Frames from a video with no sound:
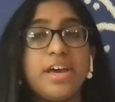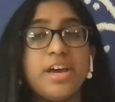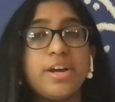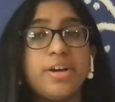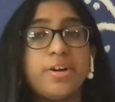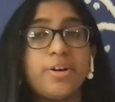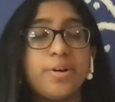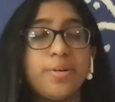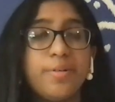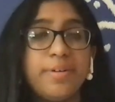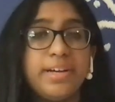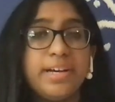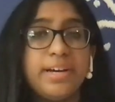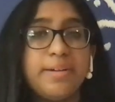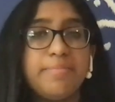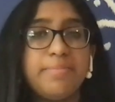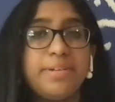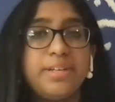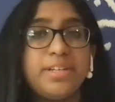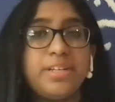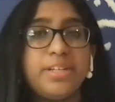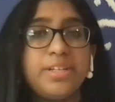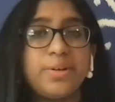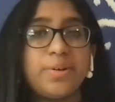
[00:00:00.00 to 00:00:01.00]
Growing up
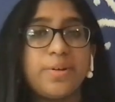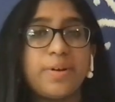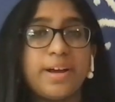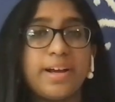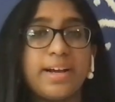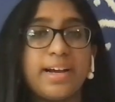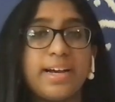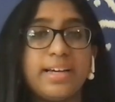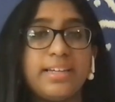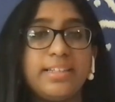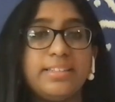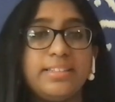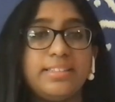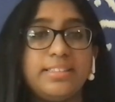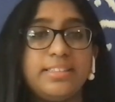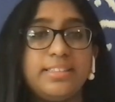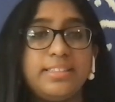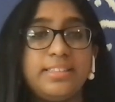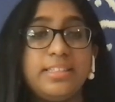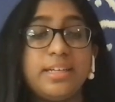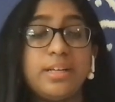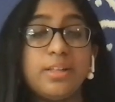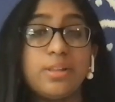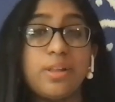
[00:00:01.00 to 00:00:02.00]
in New York, I used to
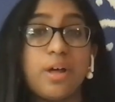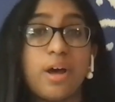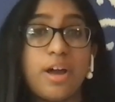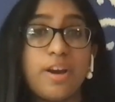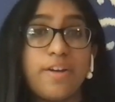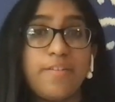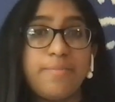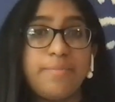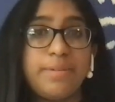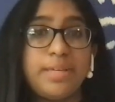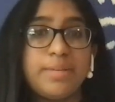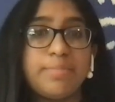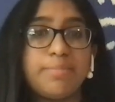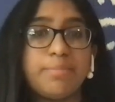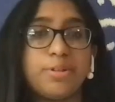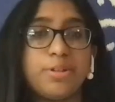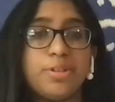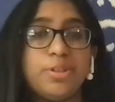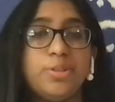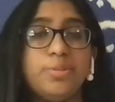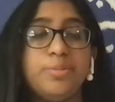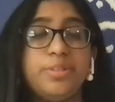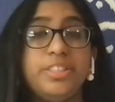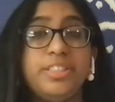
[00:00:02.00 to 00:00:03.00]
see a lot of people
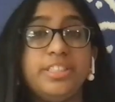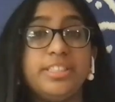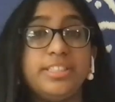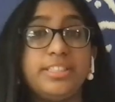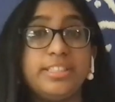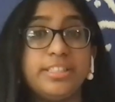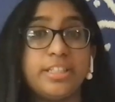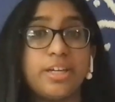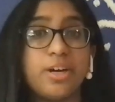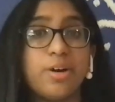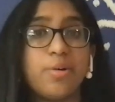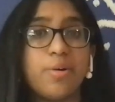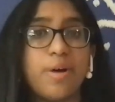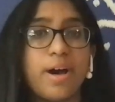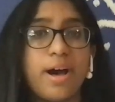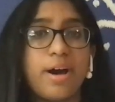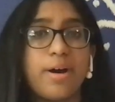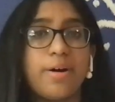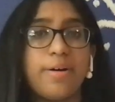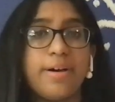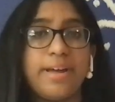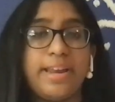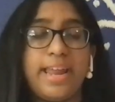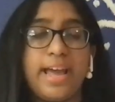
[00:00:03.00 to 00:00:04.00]
who would just go
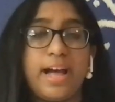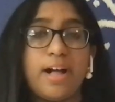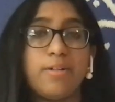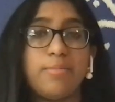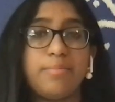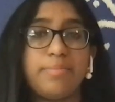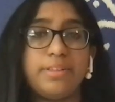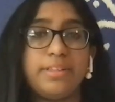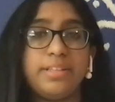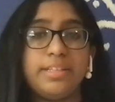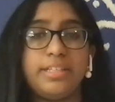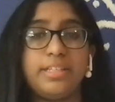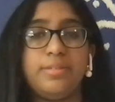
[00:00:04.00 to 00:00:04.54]
out and help in the